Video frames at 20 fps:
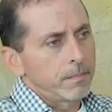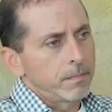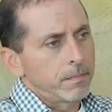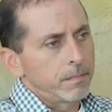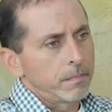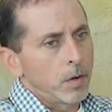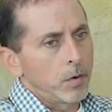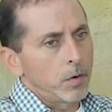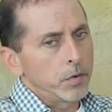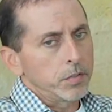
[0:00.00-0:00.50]

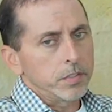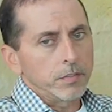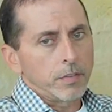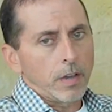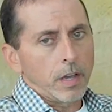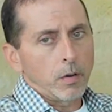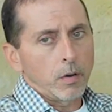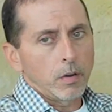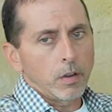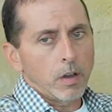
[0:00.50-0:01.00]
most of,
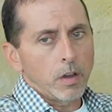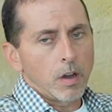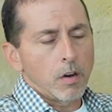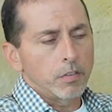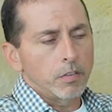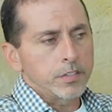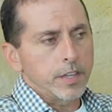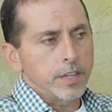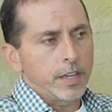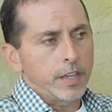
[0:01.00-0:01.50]
I'll, I'll
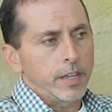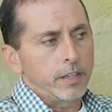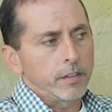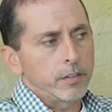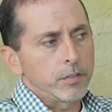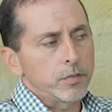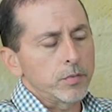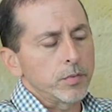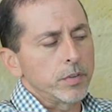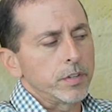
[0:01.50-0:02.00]
say
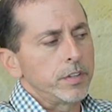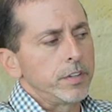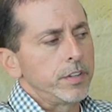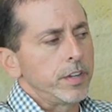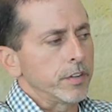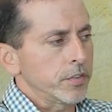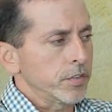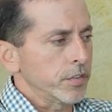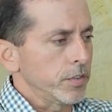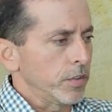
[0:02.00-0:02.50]

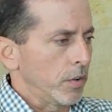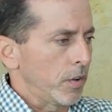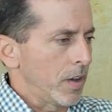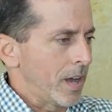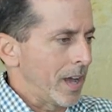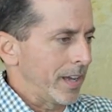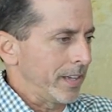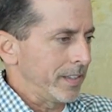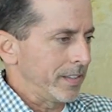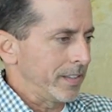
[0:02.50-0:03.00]
traditional
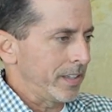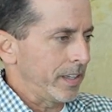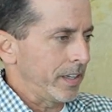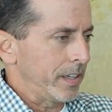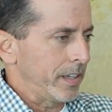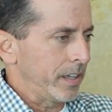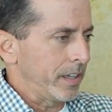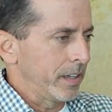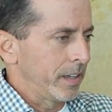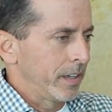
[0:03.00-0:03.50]
I
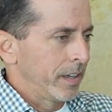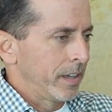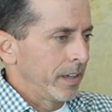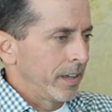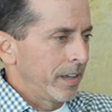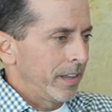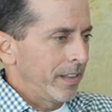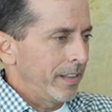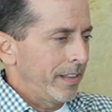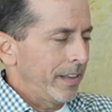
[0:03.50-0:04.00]
T,
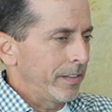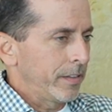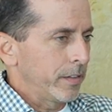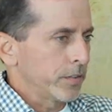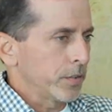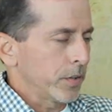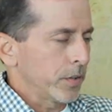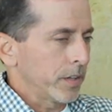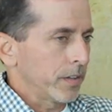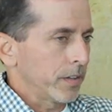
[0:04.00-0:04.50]
they just
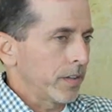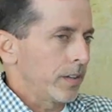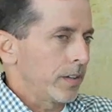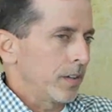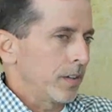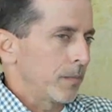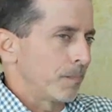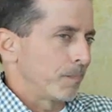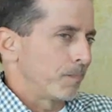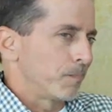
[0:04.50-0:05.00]
look, you
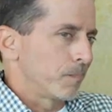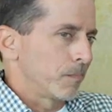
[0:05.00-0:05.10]
know,